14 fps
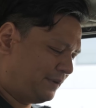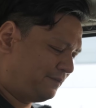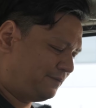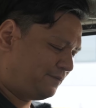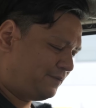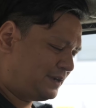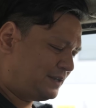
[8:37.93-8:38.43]

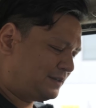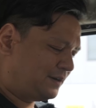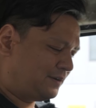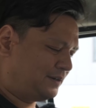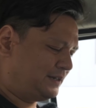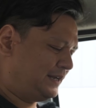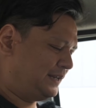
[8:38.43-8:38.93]
feet
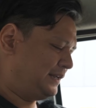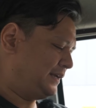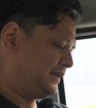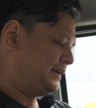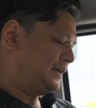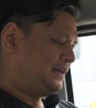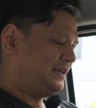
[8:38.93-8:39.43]

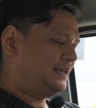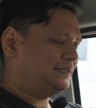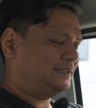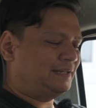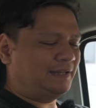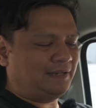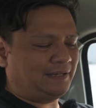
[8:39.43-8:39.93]

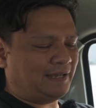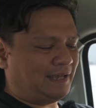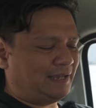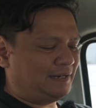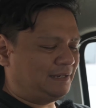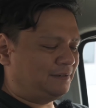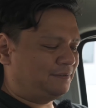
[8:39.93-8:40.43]
isn't hitting
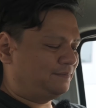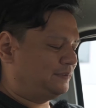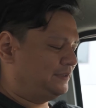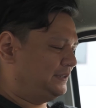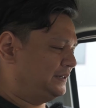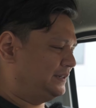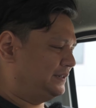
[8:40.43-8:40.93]
any of
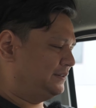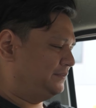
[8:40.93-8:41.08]
the